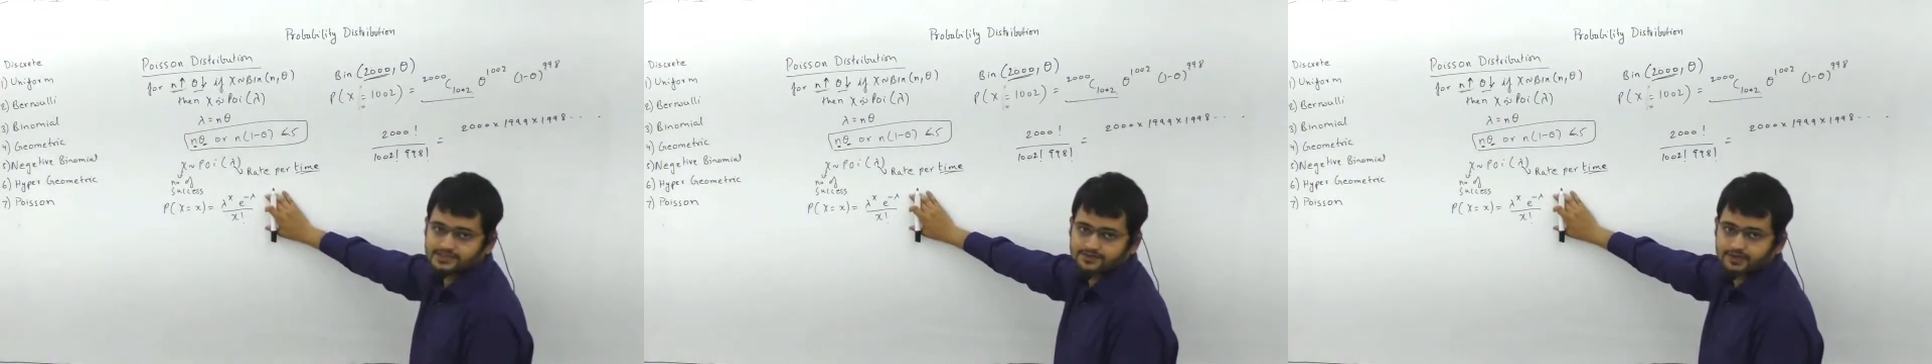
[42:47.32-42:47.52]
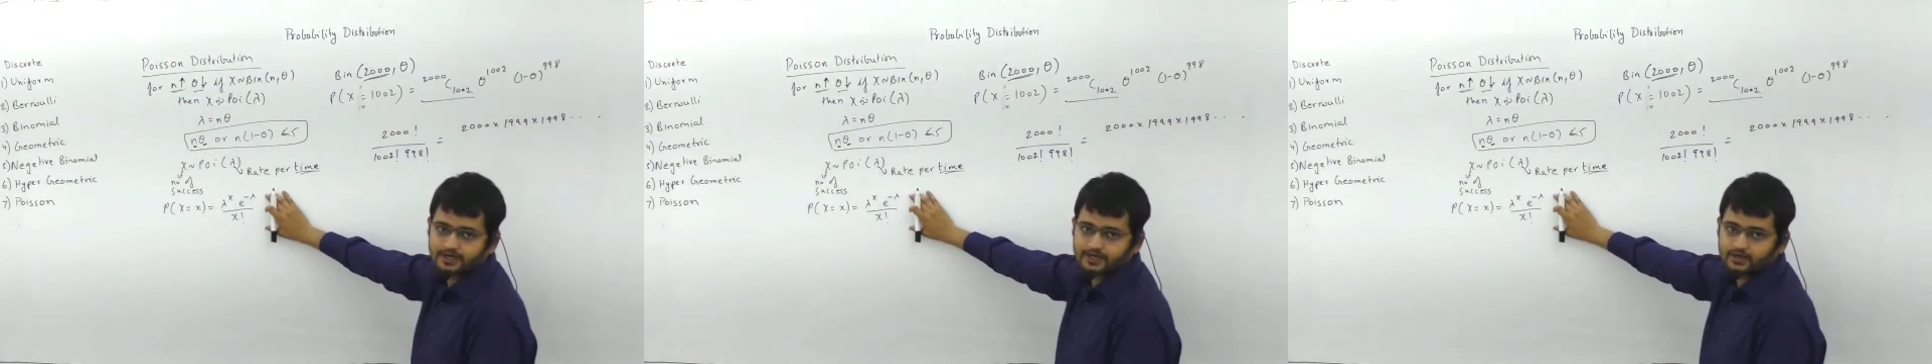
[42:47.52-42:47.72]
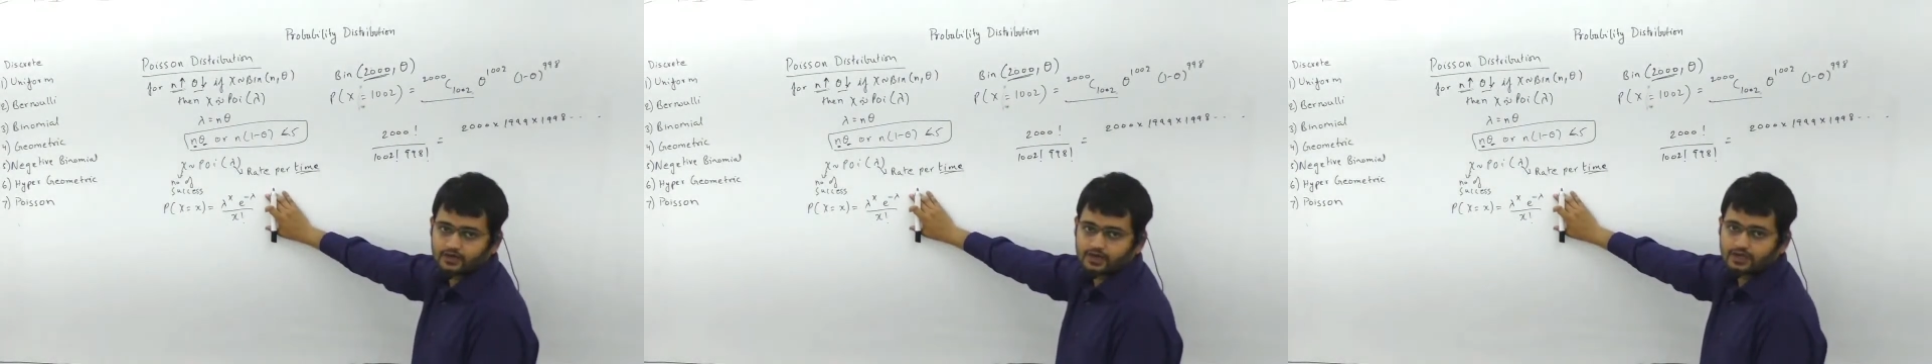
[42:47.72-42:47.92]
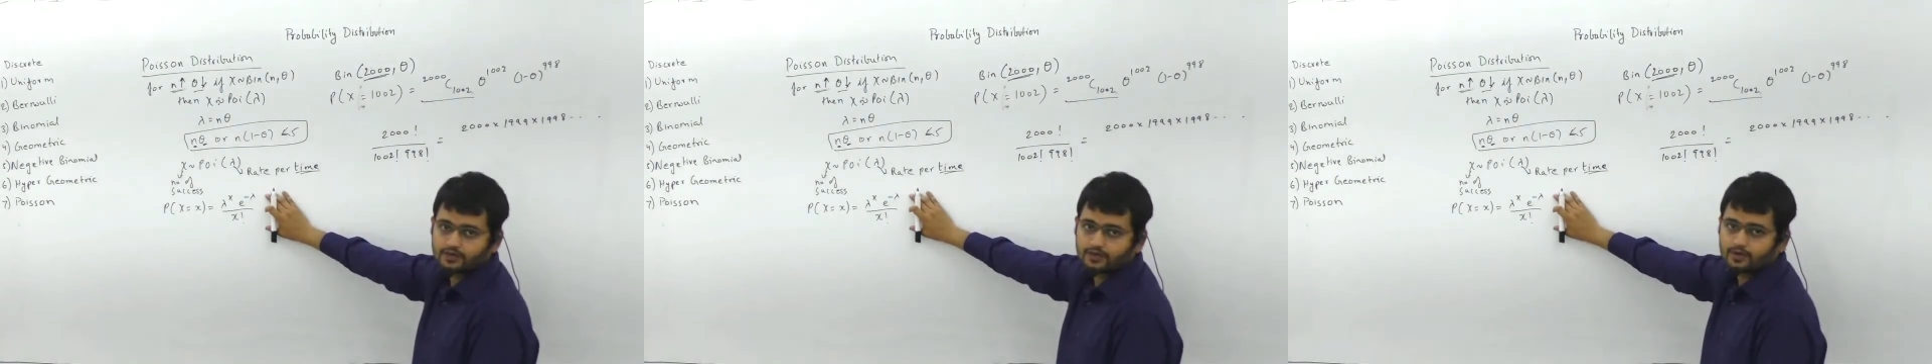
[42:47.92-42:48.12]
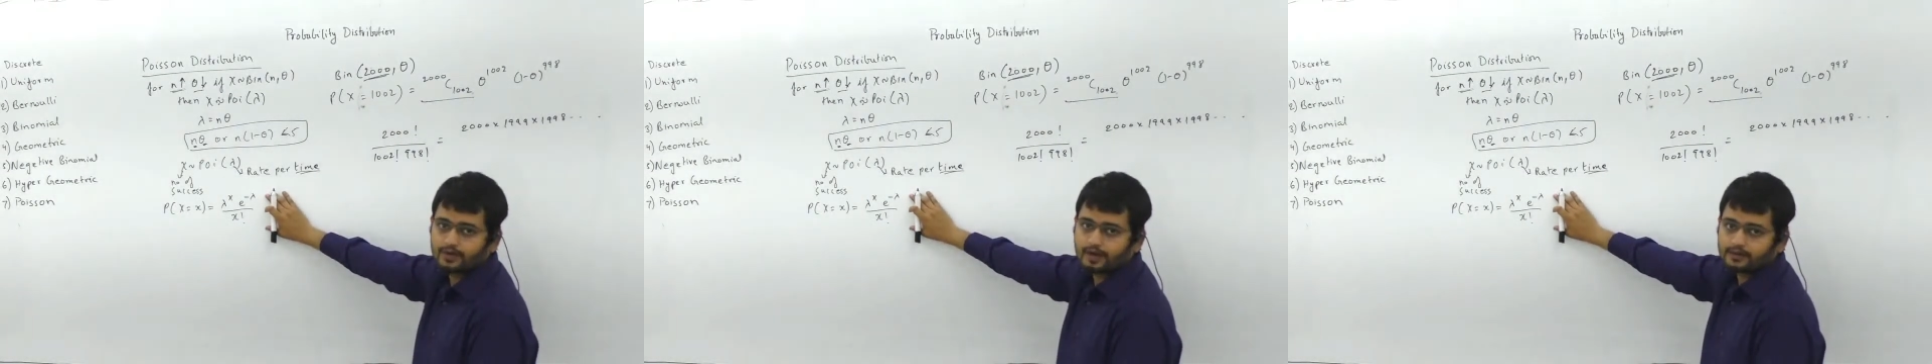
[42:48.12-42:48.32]
particular
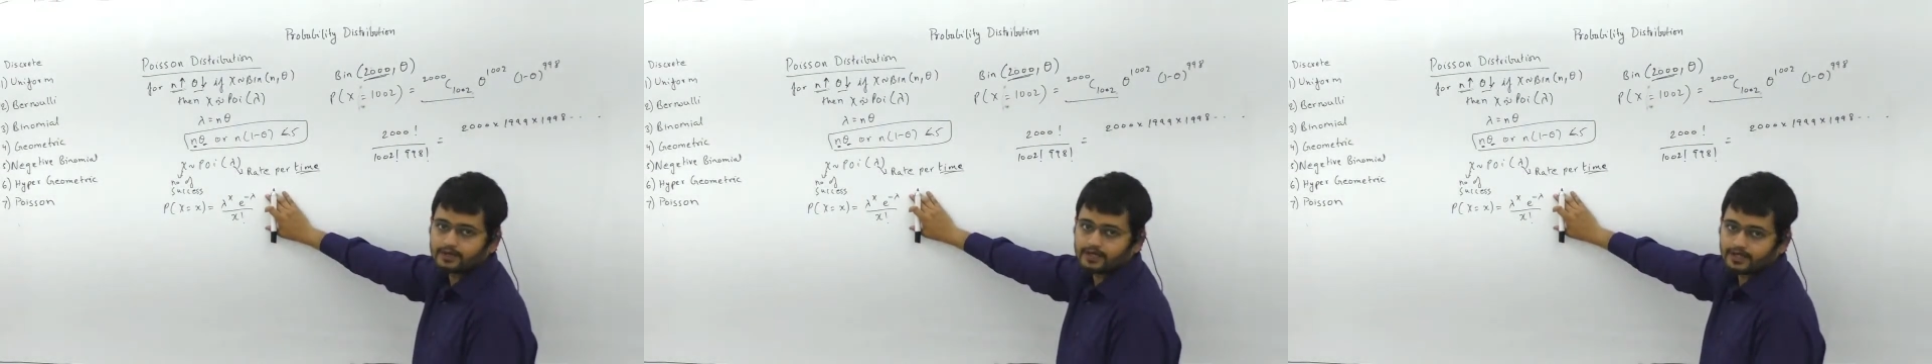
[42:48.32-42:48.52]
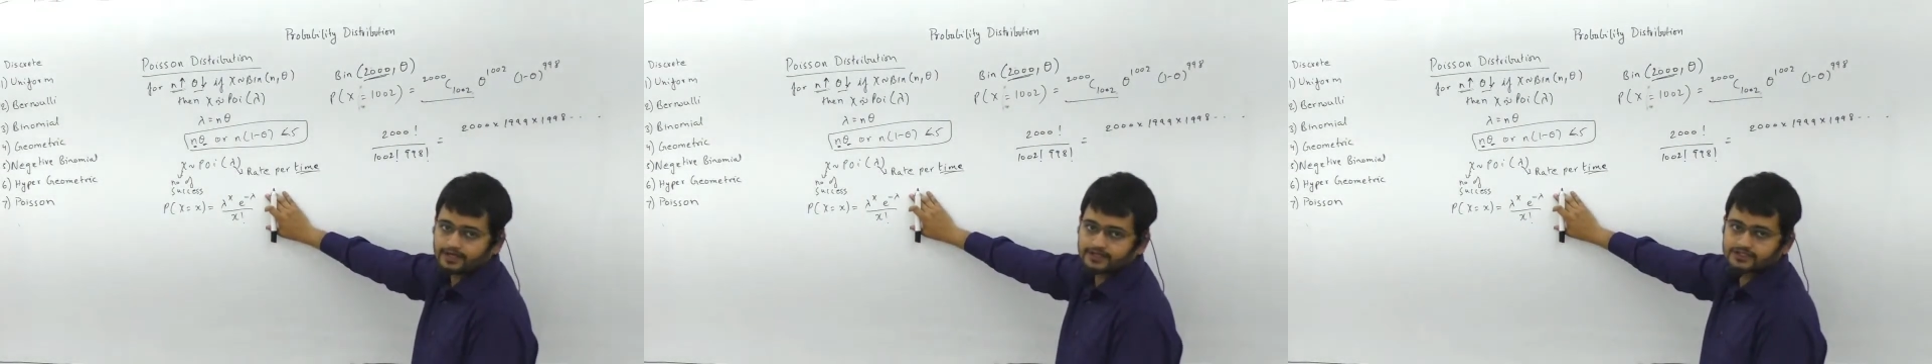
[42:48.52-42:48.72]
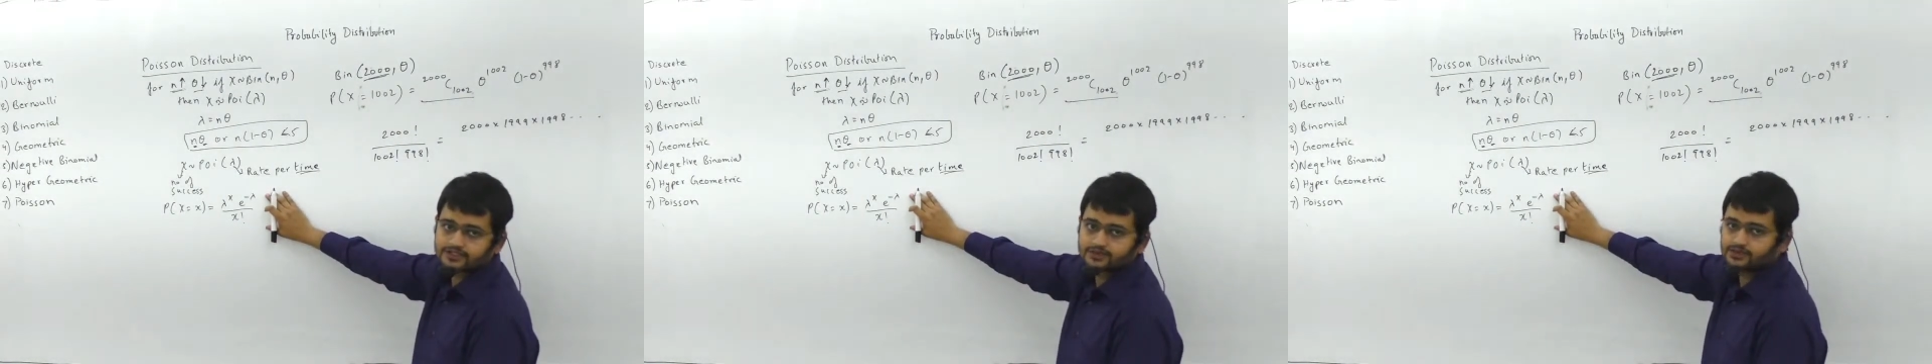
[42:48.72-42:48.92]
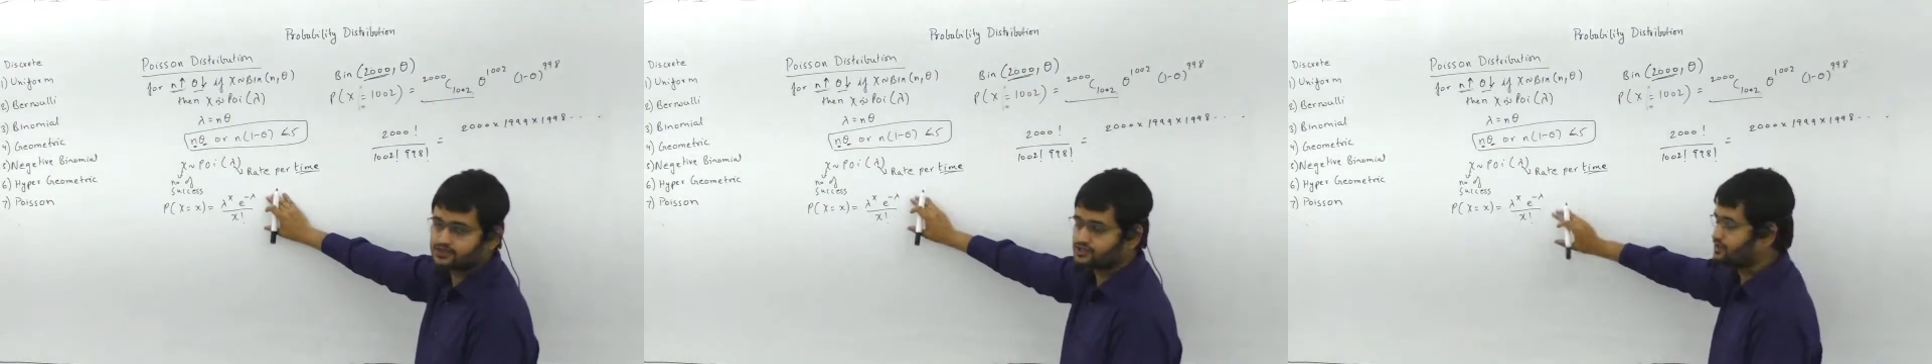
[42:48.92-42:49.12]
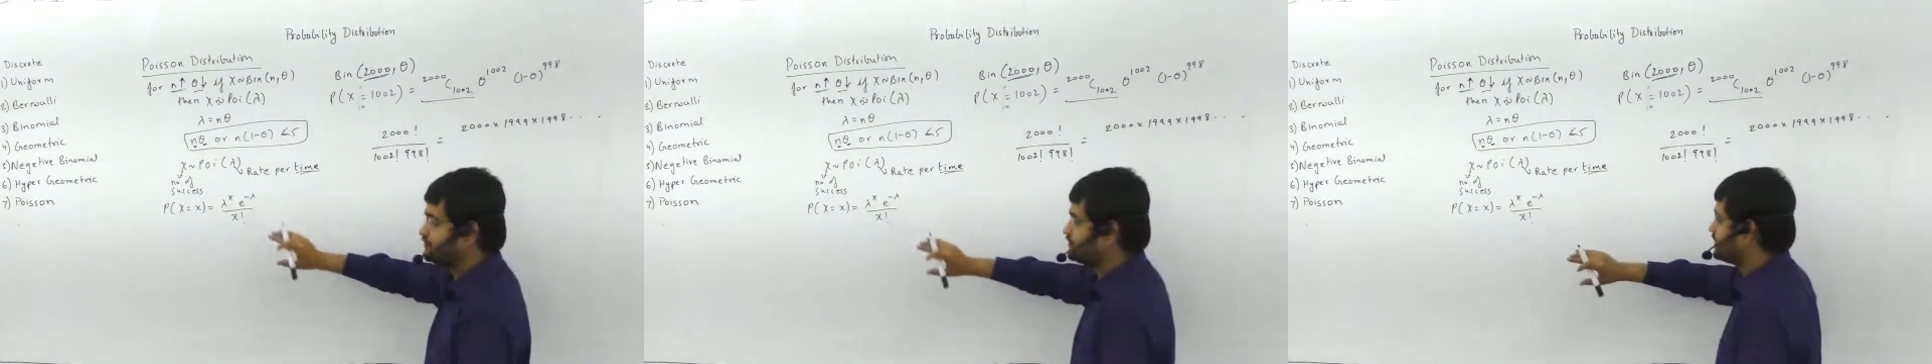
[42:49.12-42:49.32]
probability distribution,